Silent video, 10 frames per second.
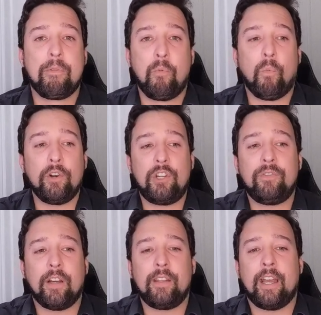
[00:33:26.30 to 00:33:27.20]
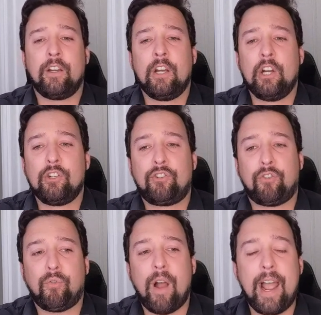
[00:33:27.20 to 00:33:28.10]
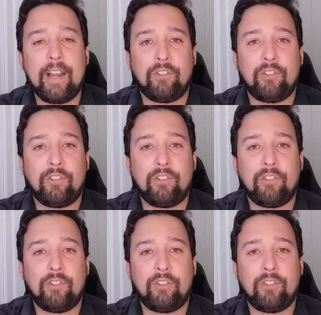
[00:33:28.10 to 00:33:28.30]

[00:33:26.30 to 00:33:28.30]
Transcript: Once you've done that, try